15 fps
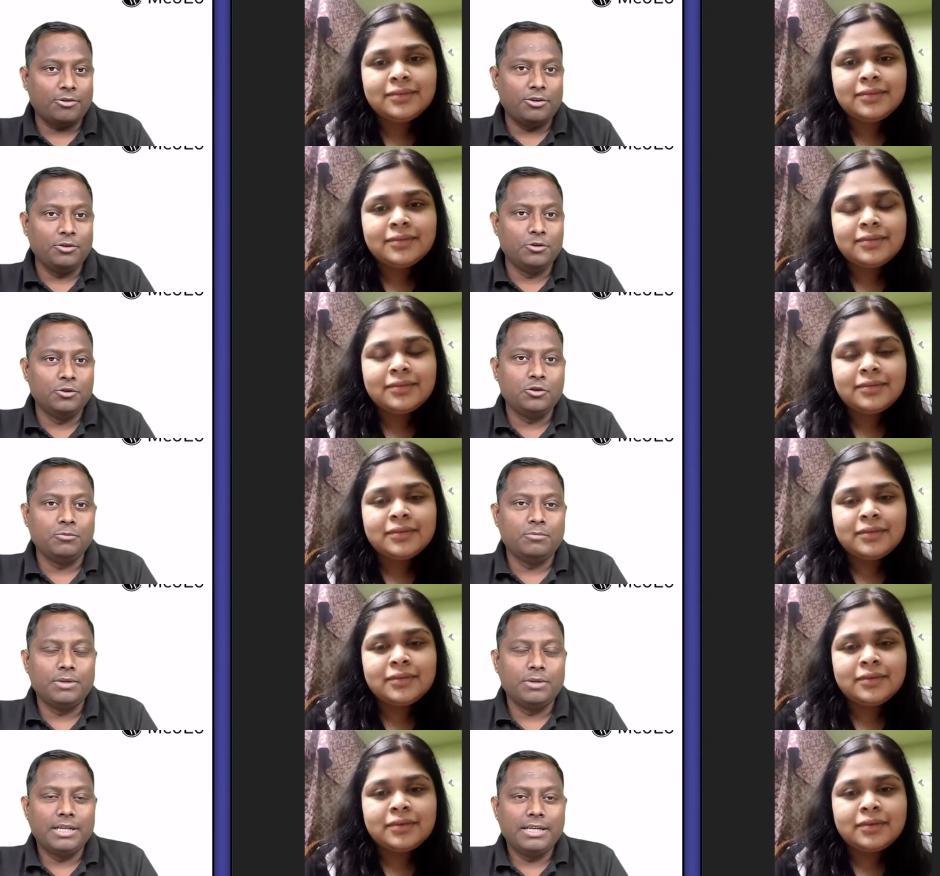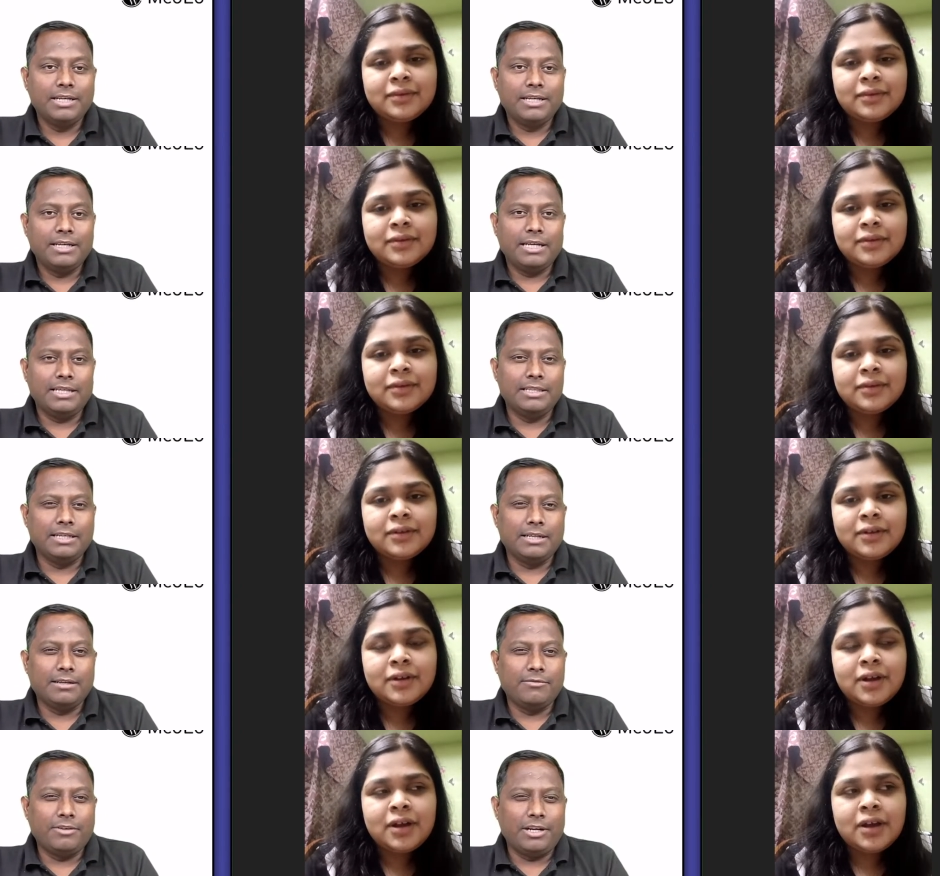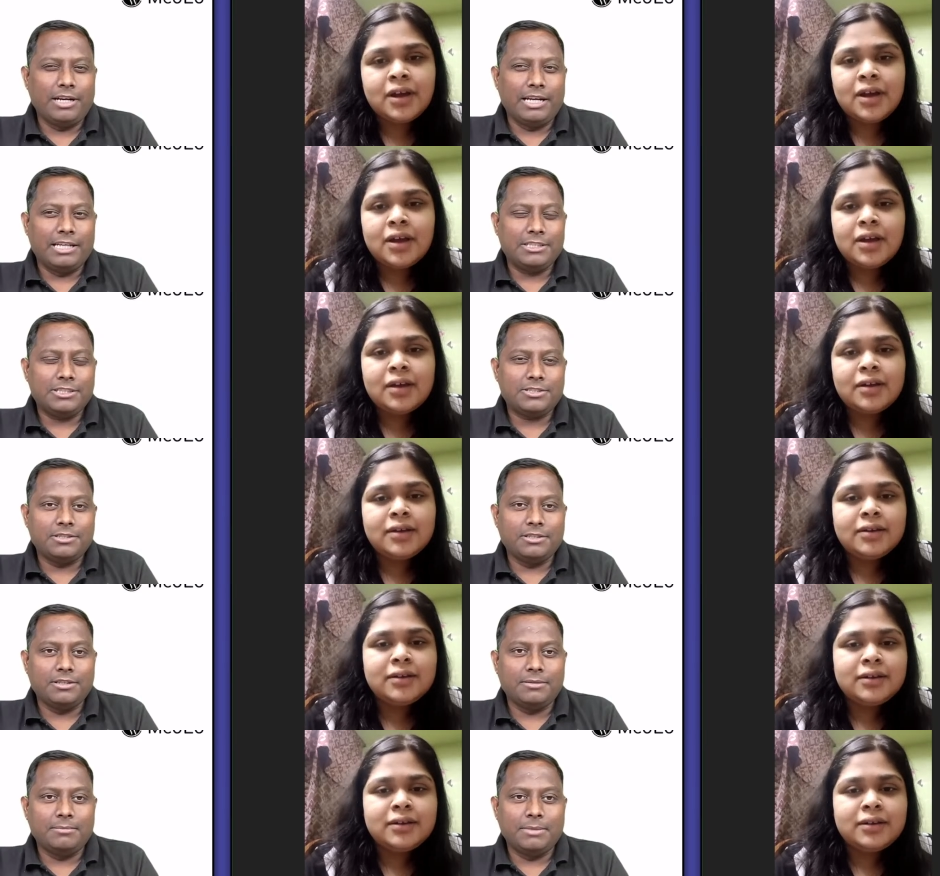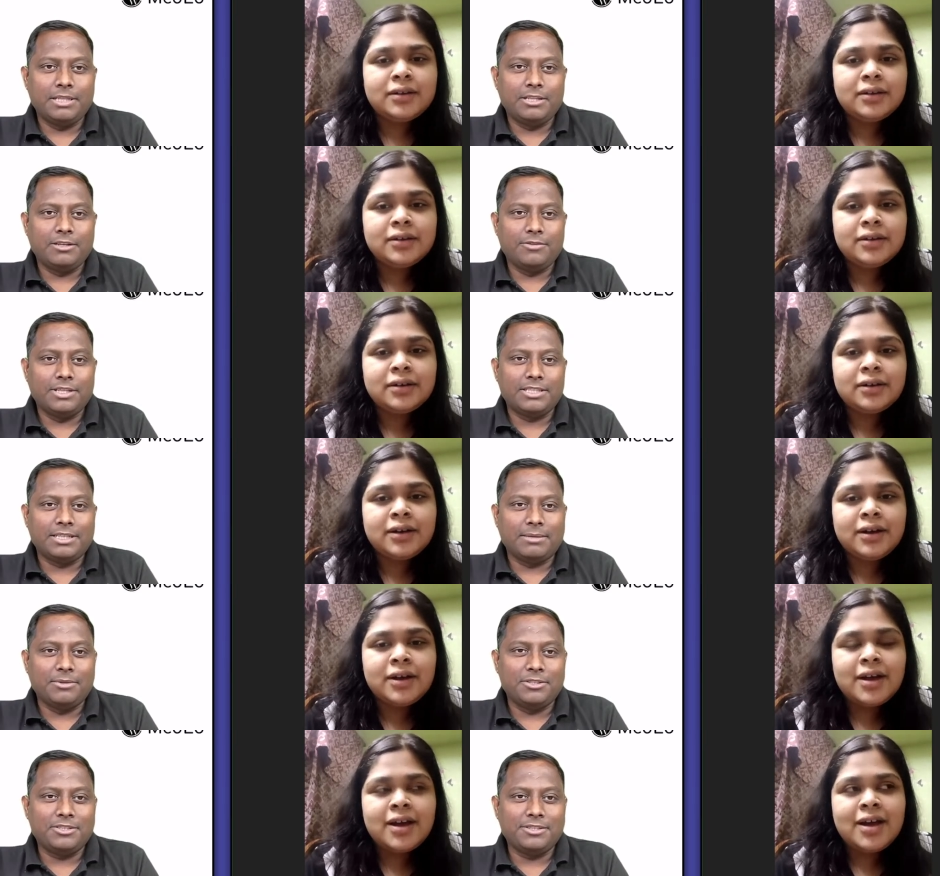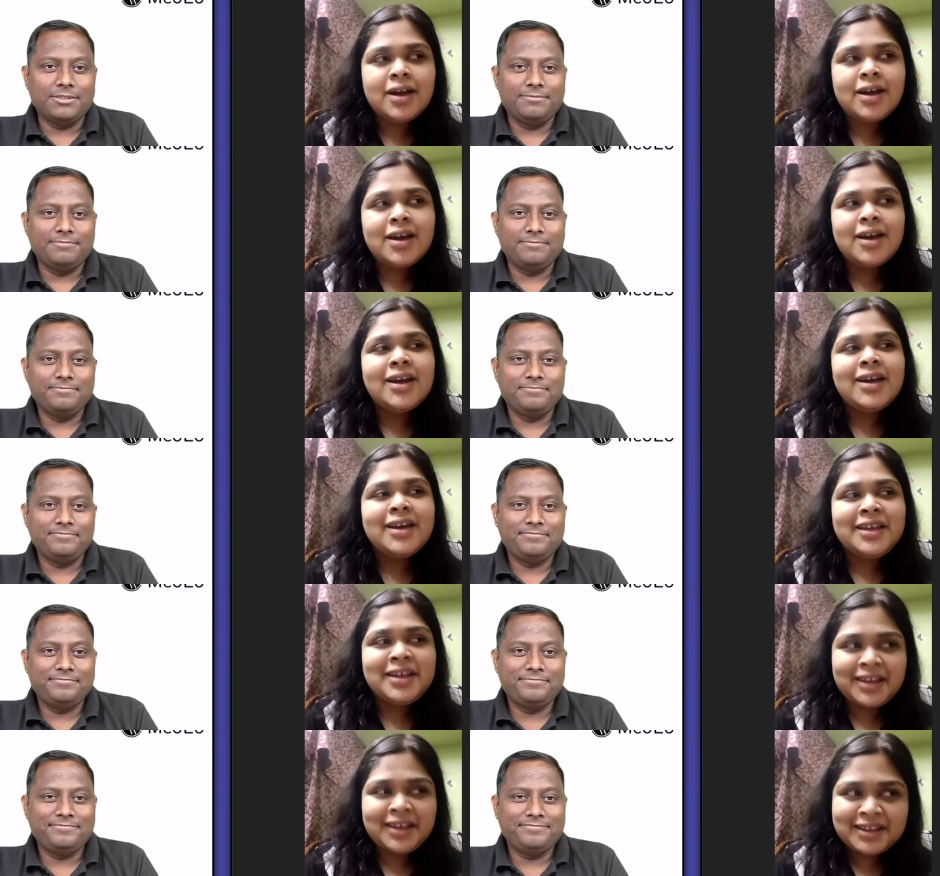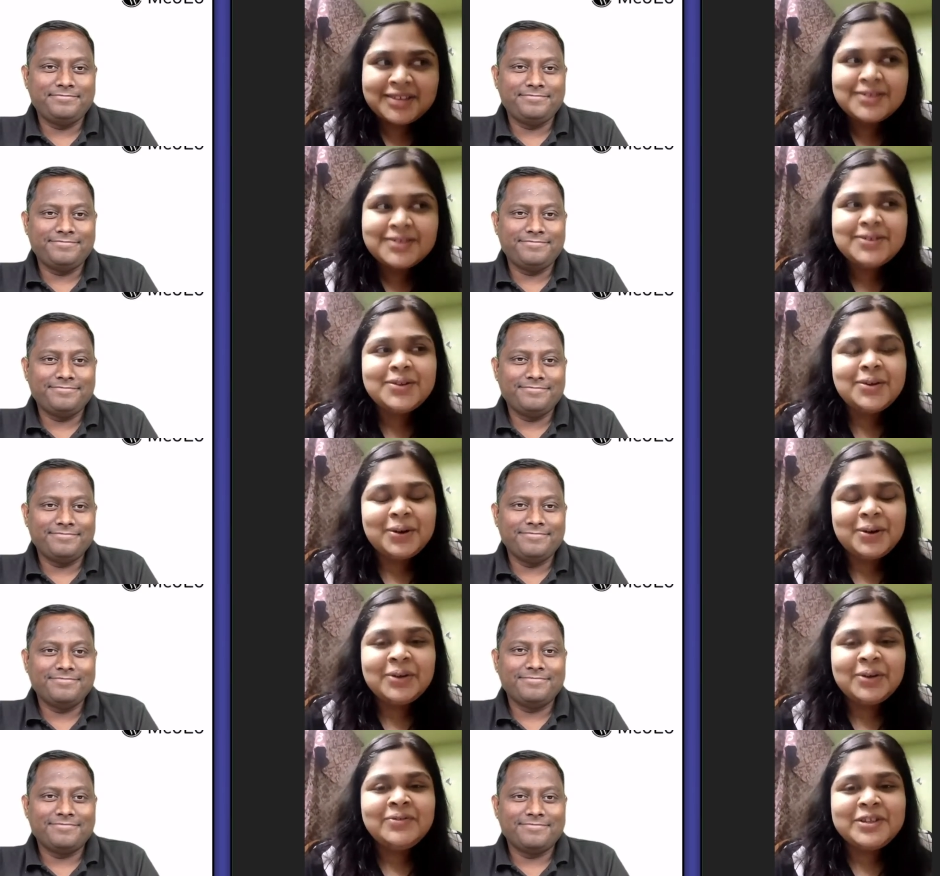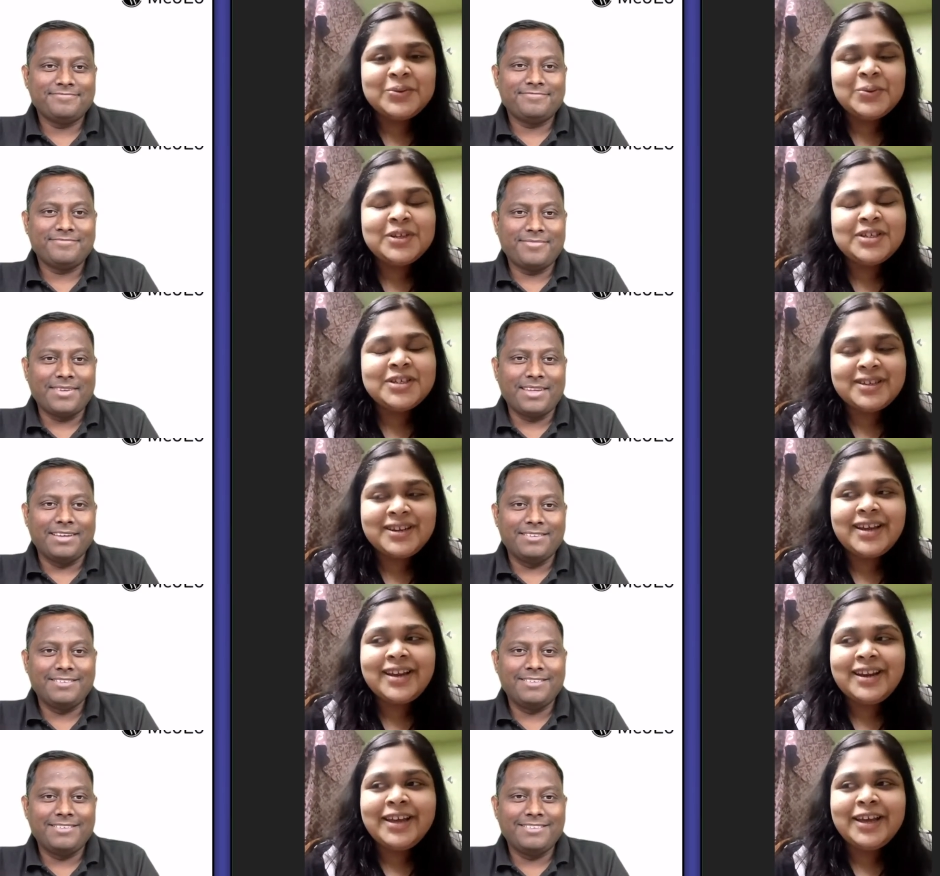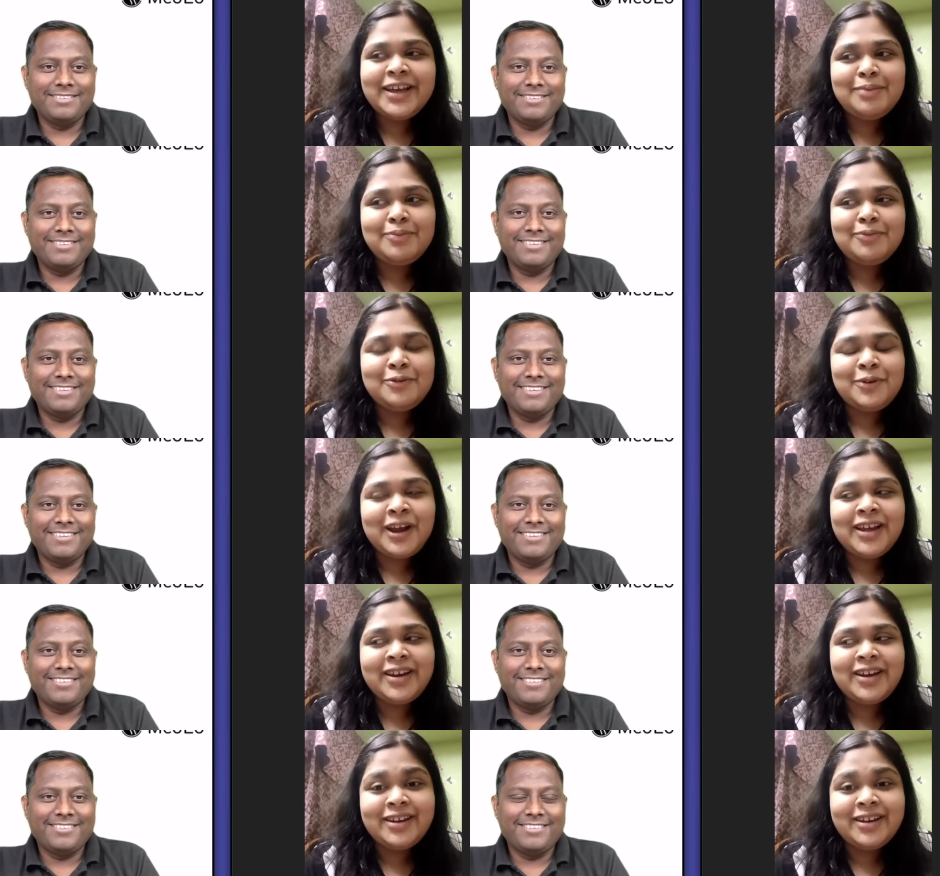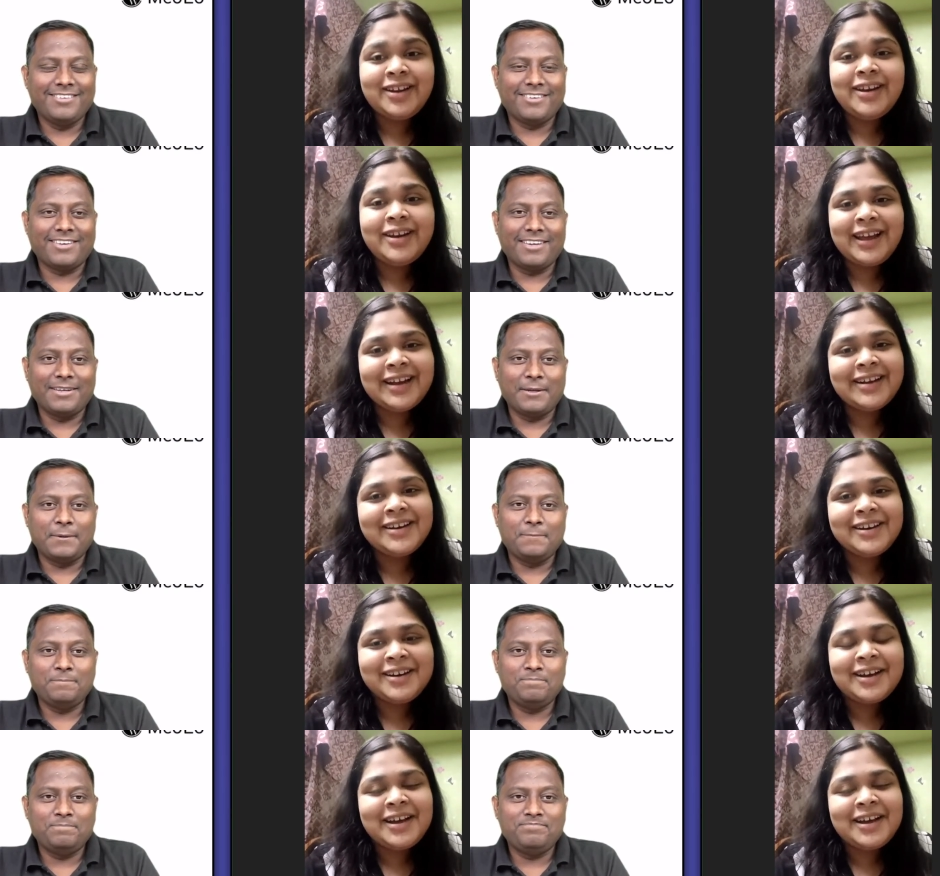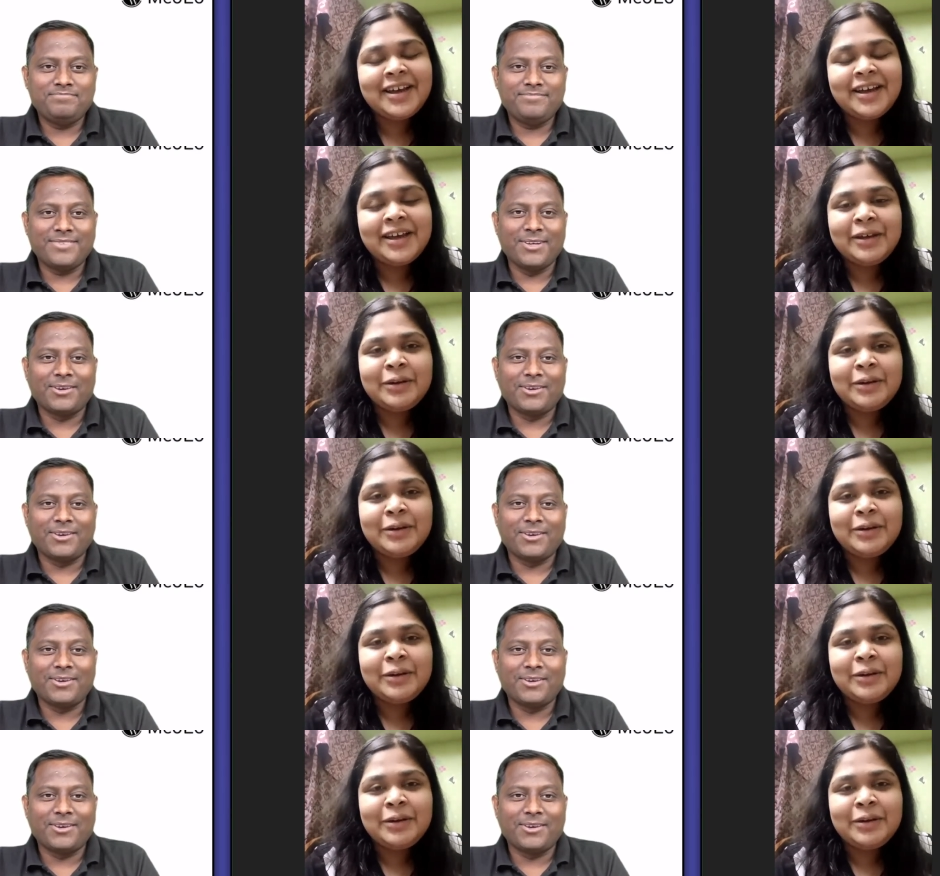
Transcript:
Speaker 1: on YouTube in the very last uh, month of the examination?
Speaker 2: Yes, Doc, which was really helpful. I really liked it. I